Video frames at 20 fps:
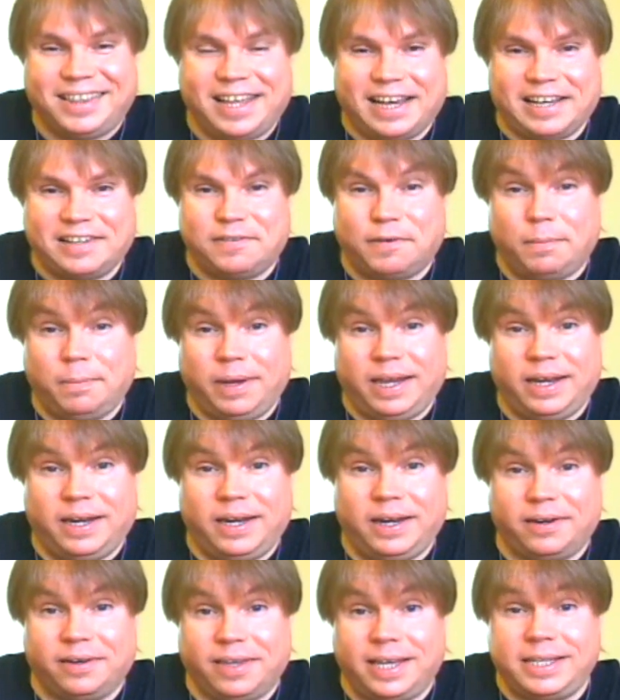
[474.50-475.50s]
Thanks for
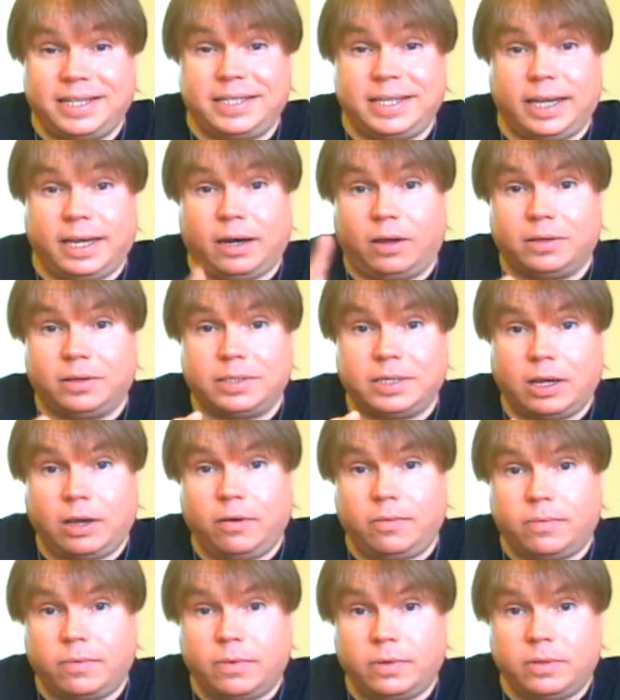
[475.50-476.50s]
being here. Listen,
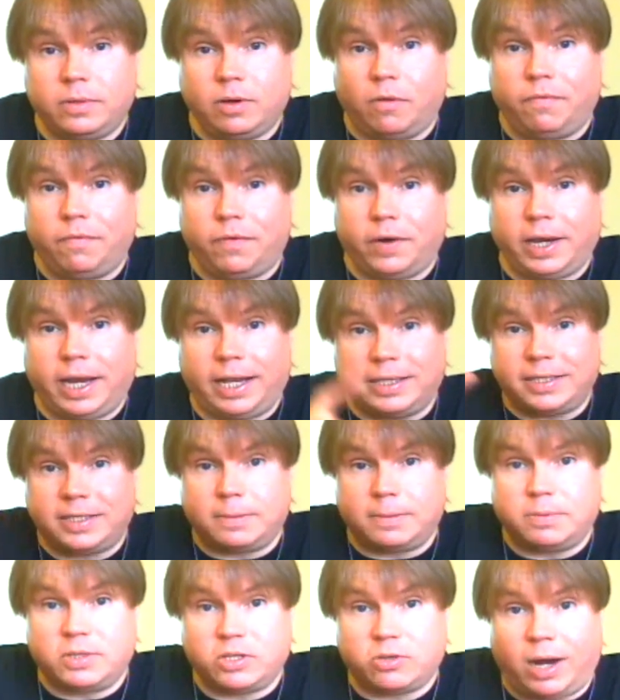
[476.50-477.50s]
also, don't forget,
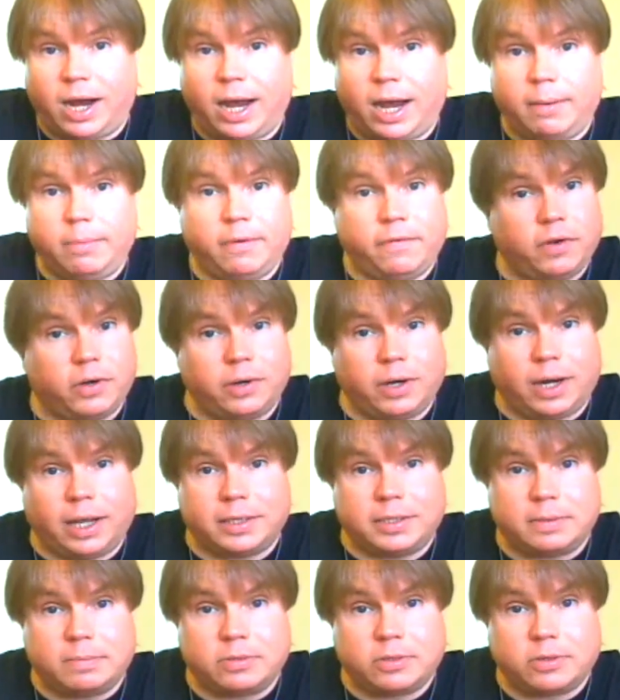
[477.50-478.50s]
subscribe if you're
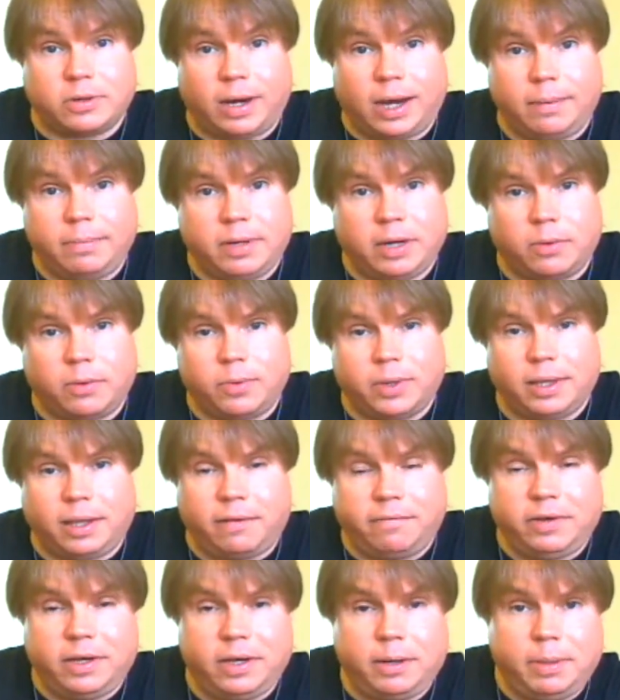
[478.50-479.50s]
not subscribed here. We'd
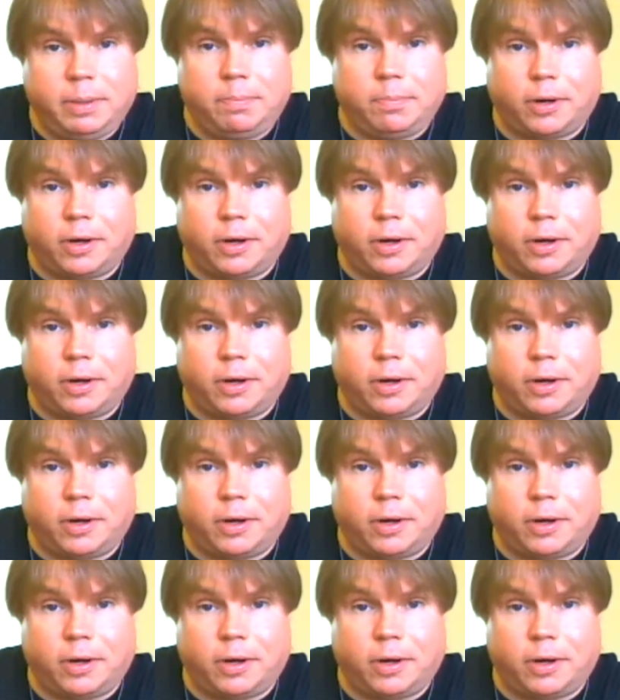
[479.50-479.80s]
love you to be